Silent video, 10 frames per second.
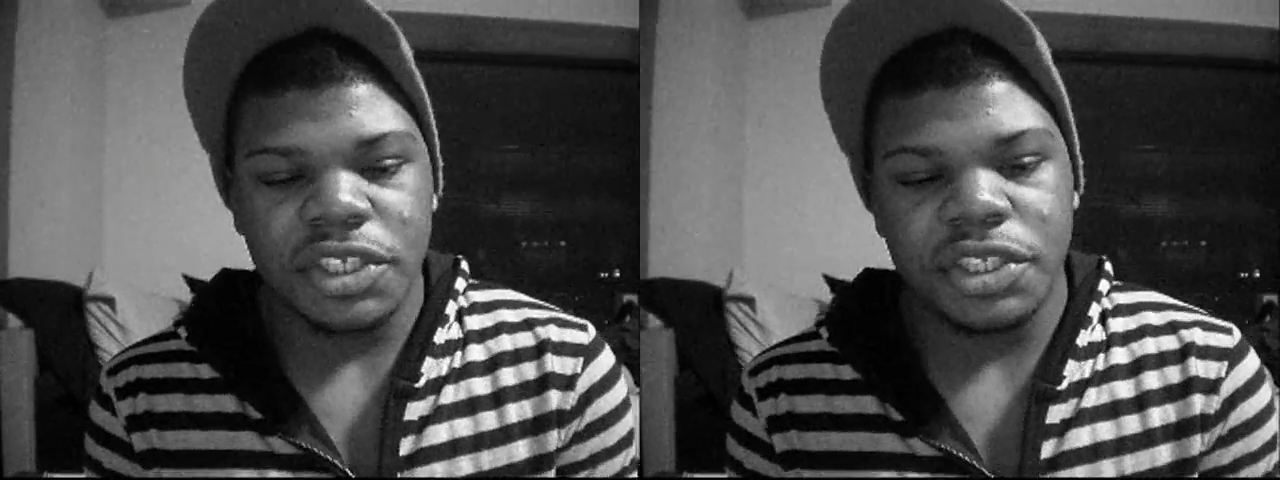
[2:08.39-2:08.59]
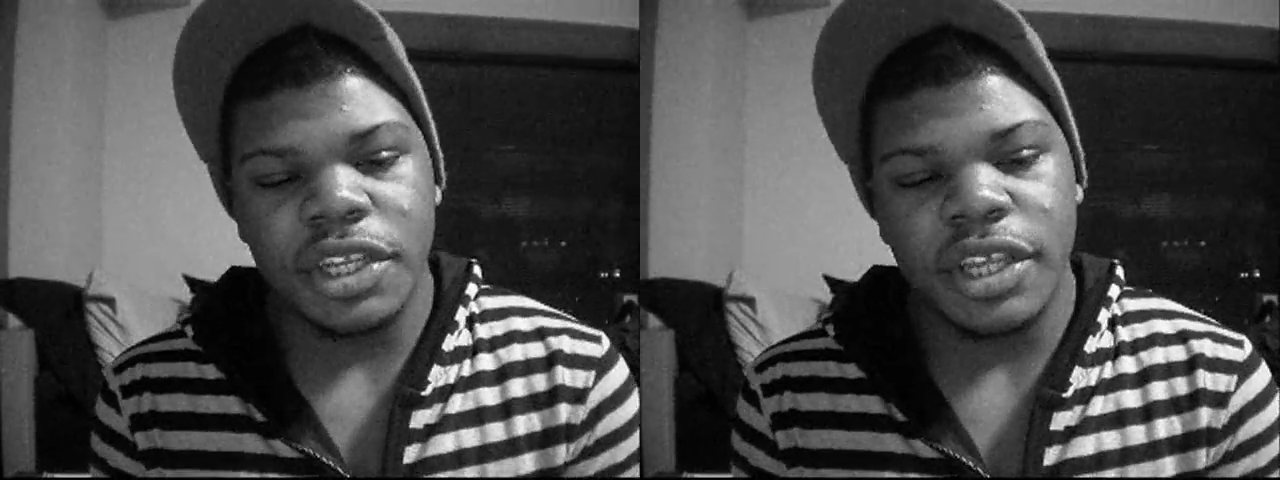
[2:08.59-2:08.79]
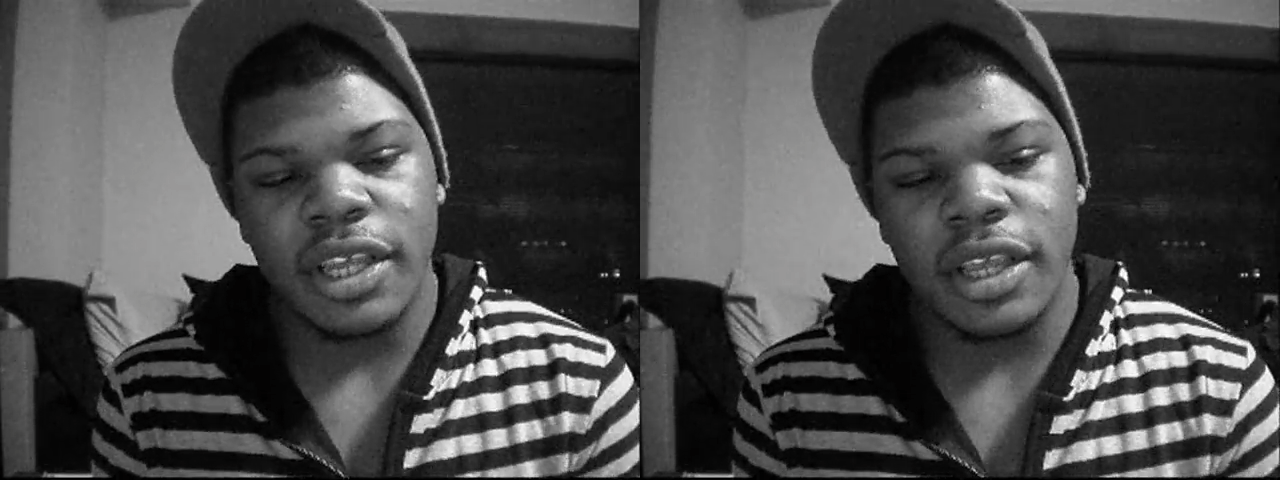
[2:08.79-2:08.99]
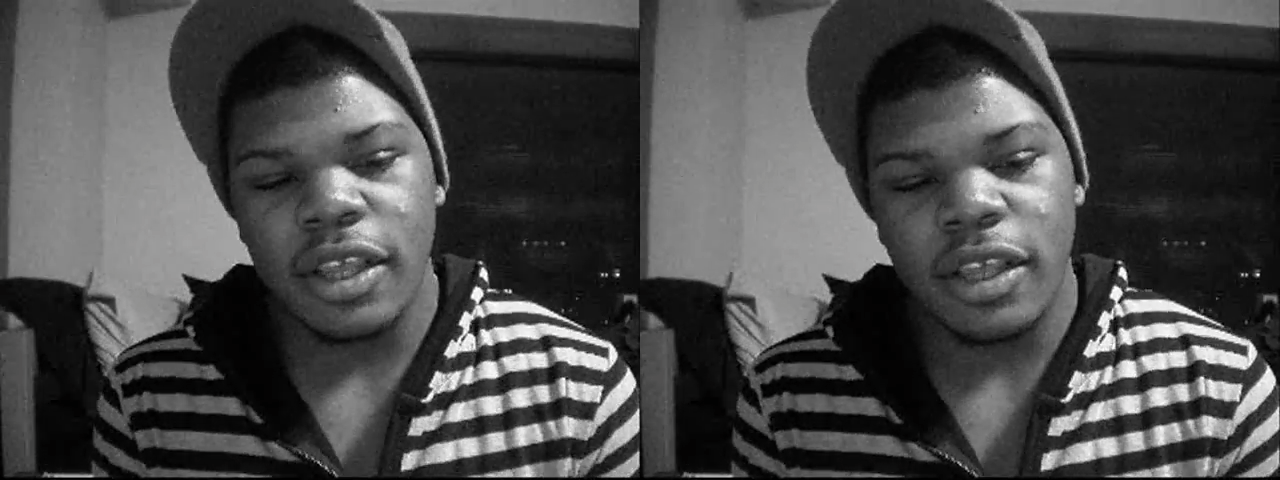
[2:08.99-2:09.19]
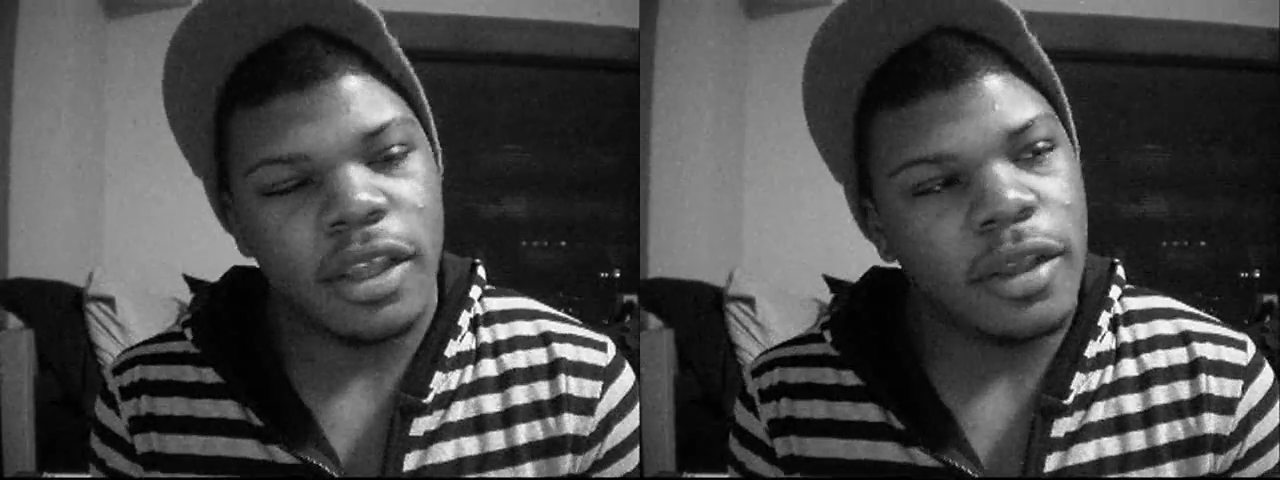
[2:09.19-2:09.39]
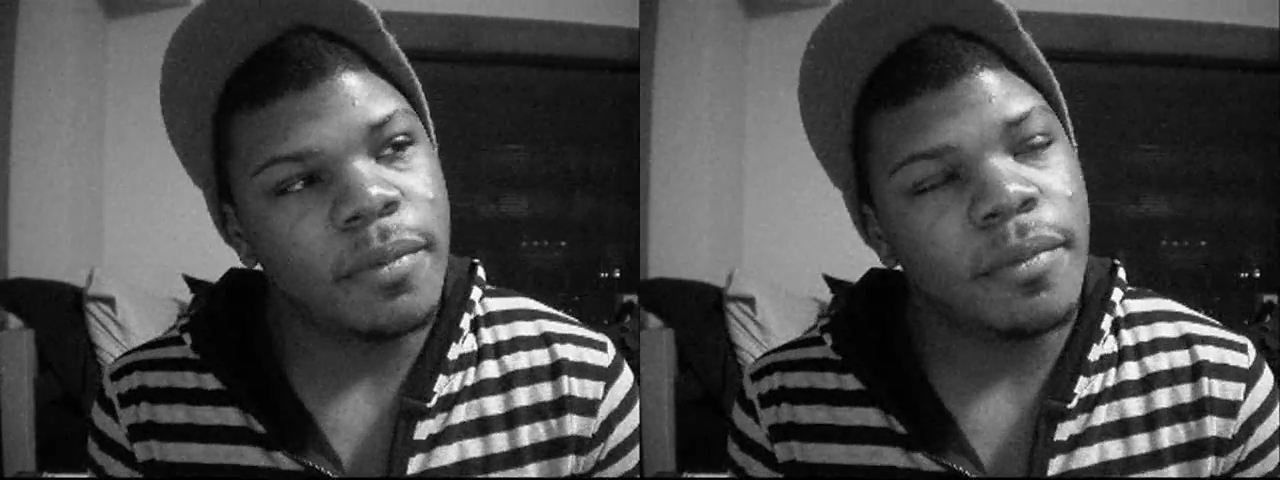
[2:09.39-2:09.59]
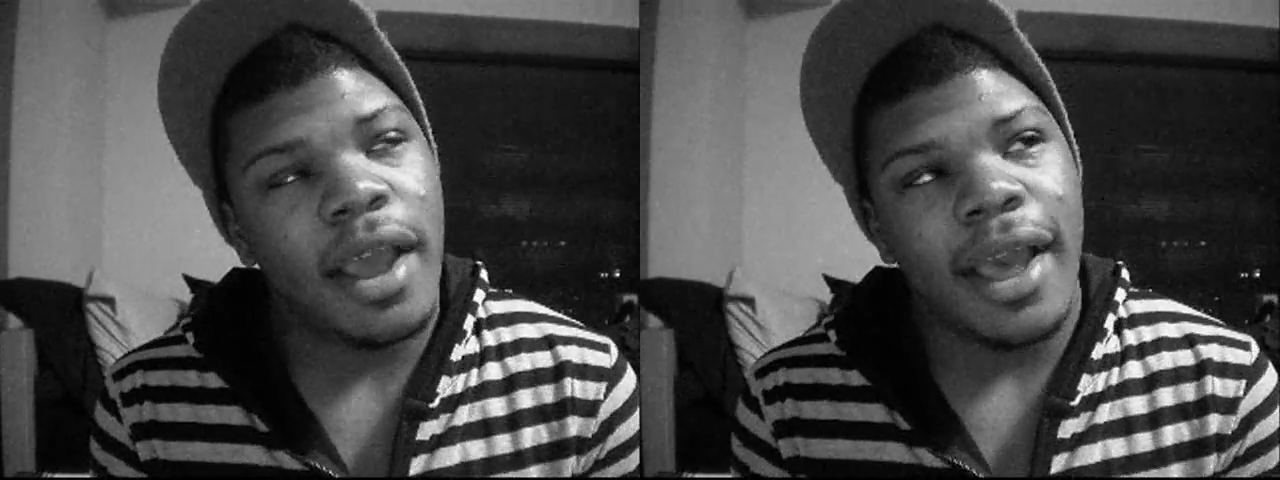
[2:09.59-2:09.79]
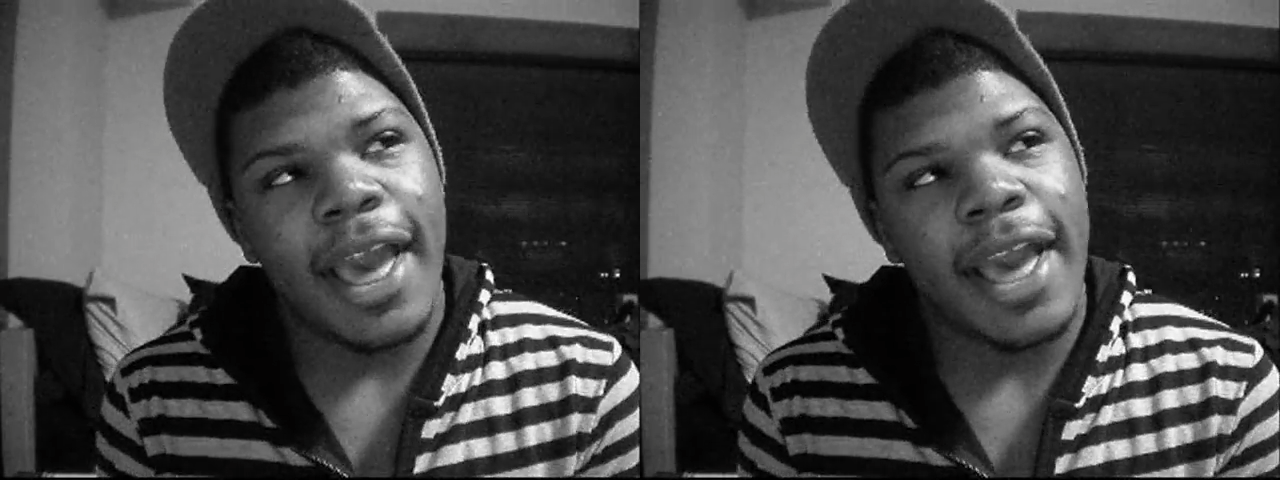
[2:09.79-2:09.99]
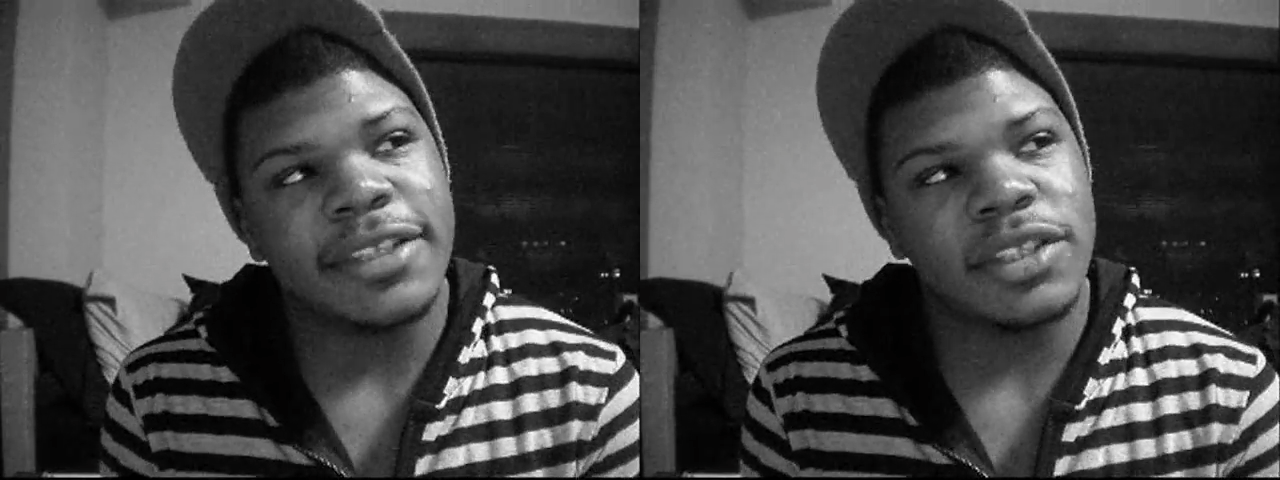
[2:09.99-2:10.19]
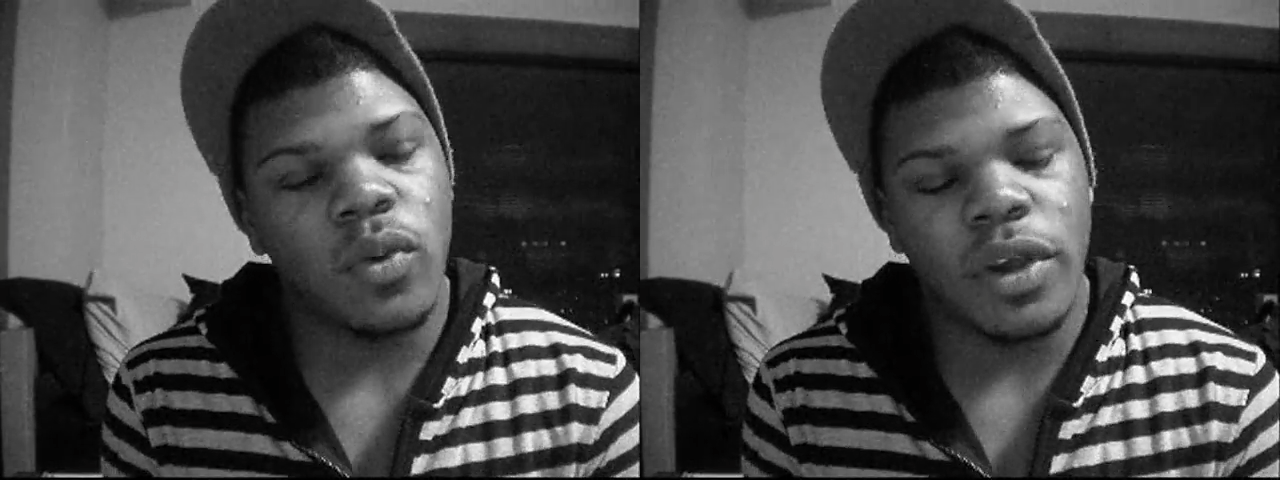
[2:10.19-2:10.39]
she
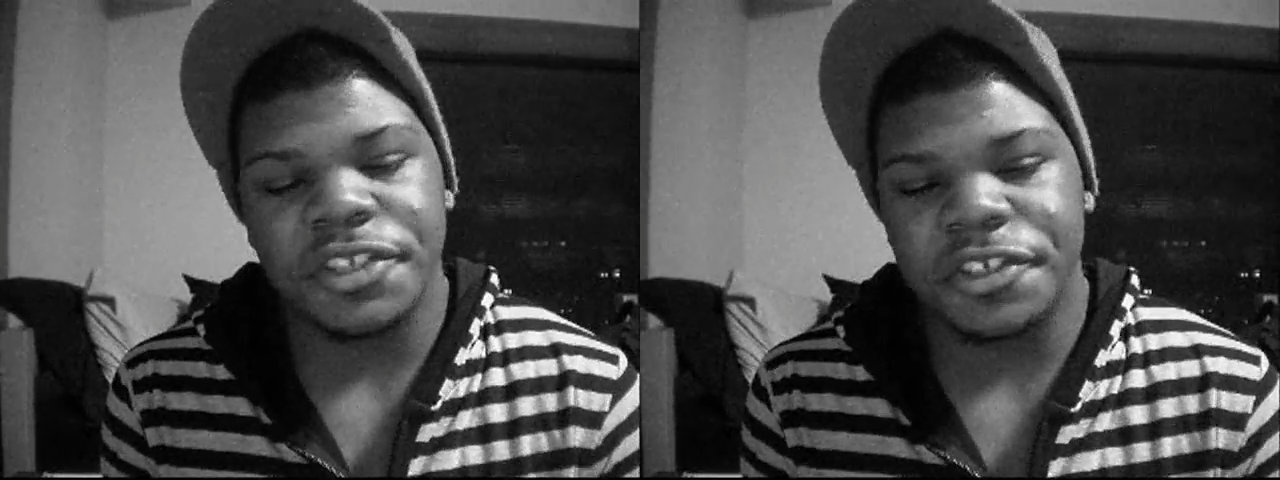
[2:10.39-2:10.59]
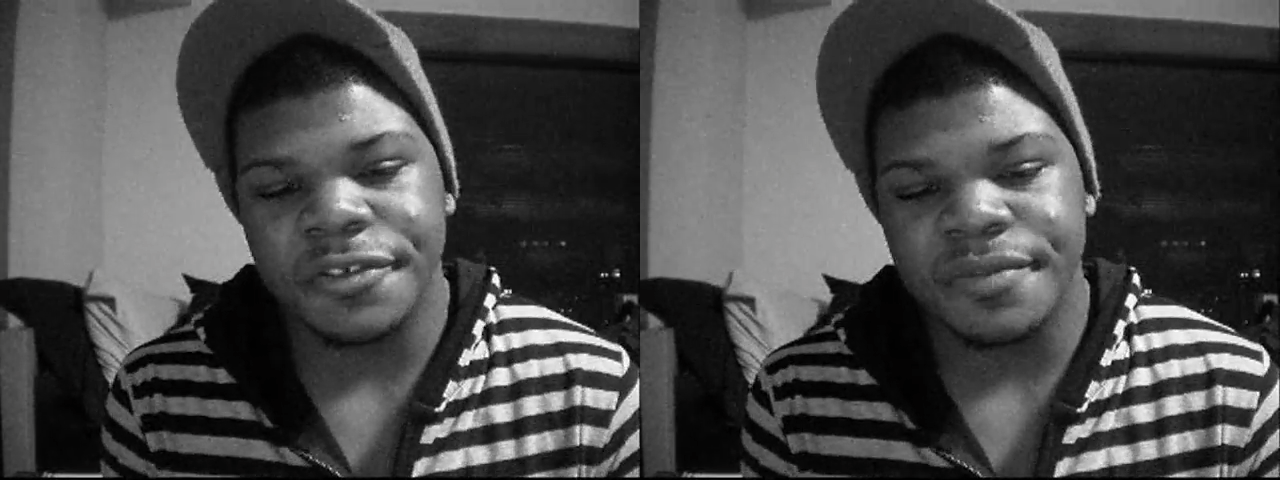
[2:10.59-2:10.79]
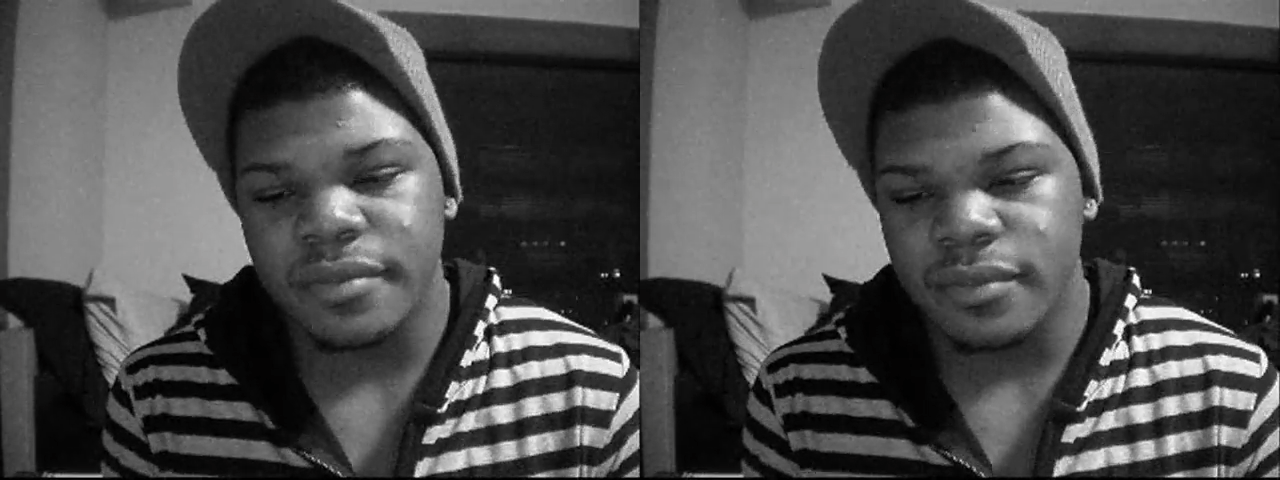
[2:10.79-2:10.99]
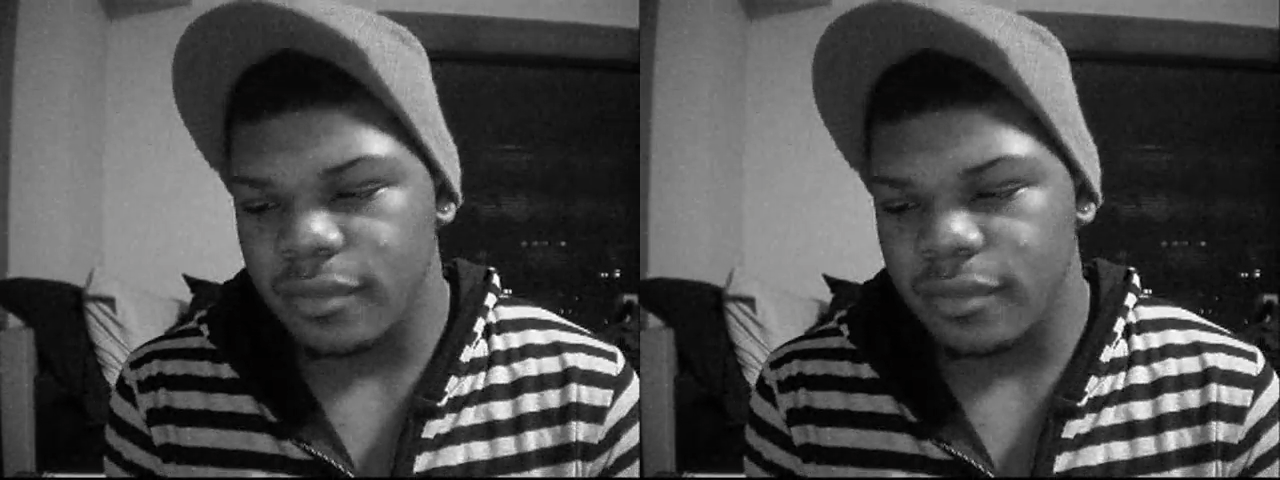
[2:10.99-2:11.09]
asked the question.